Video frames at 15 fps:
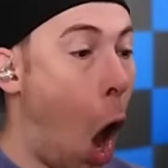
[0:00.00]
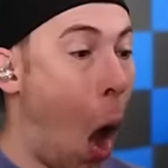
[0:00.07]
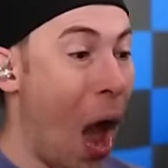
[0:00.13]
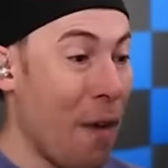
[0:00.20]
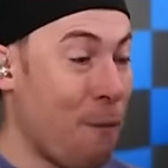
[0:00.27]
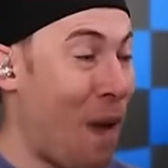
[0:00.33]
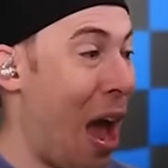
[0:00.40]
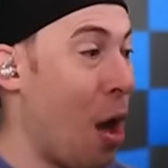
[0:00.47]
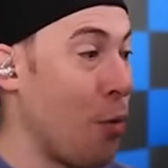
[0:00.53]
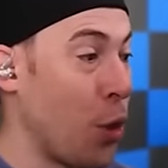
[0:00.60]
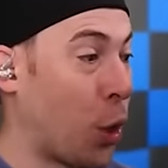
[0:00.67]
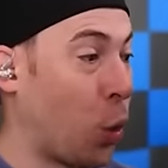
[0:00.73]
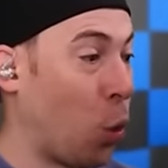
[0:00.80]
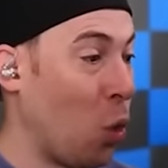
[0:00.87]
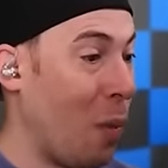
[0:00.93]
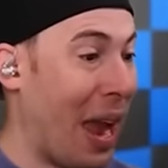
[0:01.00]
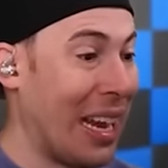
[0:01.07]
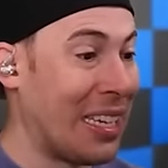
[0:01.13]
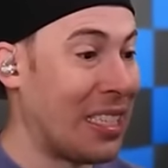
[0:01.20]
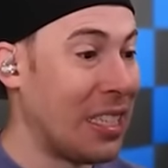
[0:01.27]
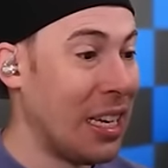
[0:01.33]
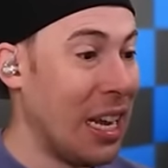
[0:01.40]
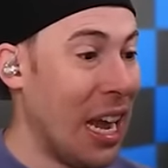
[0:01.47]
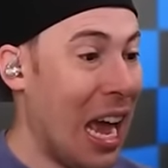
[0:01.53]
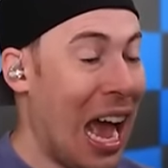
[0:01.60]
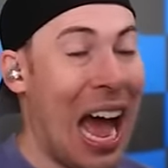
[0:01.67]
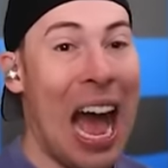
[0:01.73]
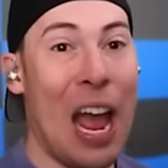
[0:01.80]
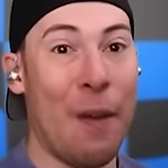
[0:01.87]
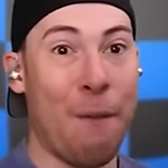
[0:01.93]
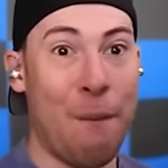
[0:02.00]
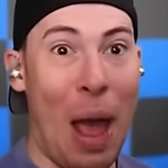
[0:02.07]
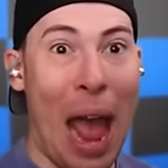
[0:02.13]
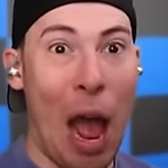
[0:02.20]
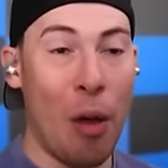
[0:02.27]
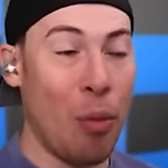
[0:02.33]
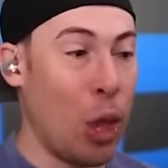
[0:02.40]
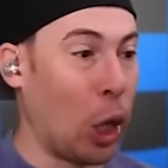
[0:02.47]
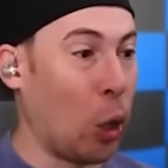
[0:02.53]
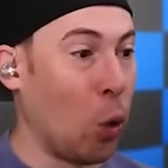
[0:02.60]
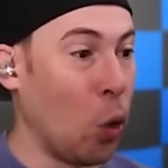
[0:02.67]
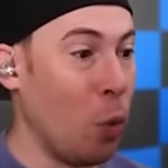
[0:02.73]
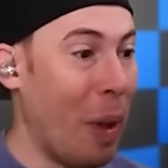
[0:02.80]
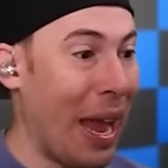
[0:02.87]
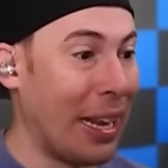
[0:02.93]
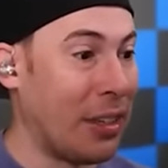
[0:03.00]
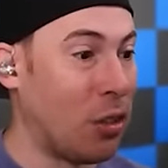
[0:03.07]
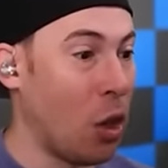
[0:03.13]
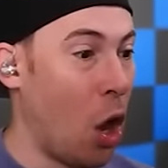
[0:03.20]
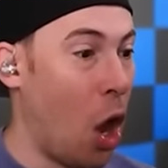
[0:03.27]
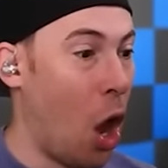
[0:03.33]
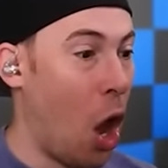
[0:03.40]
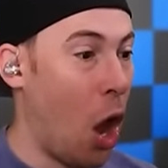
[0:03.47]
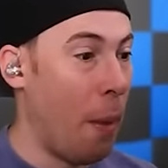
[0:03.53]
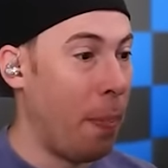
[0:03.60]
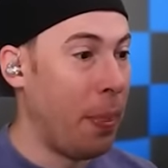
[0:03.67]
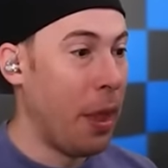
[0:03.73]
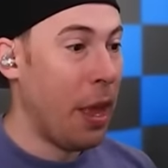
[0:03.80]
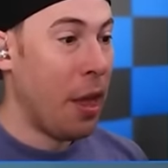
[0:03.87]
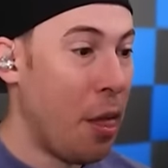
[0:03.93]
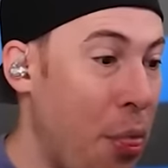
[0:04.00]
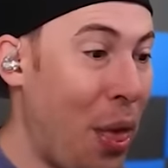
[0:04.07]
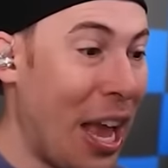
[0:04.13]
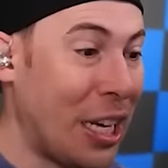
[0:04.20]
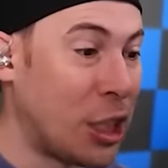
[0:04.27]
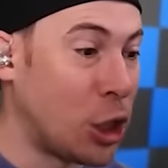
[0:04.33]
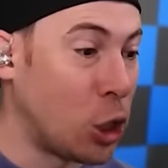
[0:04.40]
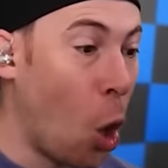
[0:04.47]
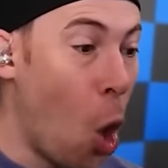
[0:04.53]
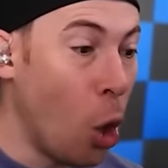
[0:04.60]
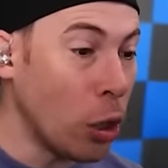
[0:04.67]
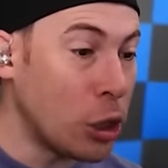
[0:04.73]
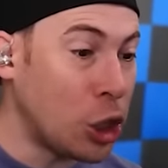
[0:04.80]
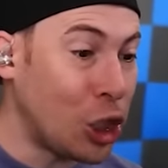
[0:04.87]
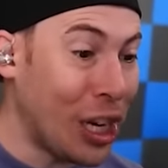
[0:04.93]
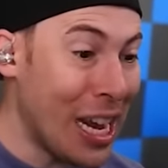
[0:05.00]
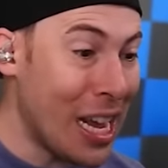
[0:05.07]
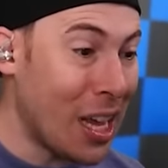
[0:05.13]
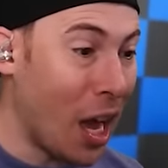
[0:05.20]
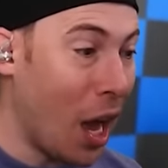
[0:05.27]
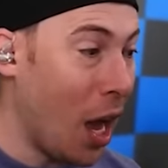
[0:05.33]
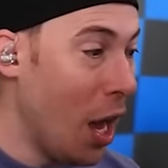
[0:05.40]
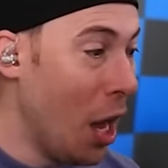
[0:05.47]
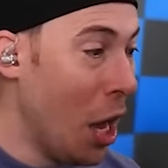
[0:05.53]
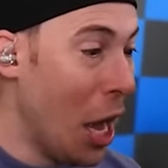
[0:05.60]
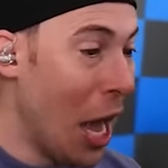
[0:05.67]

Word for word: Oh, I found the crewmates. I found the crewmates. They stole Chica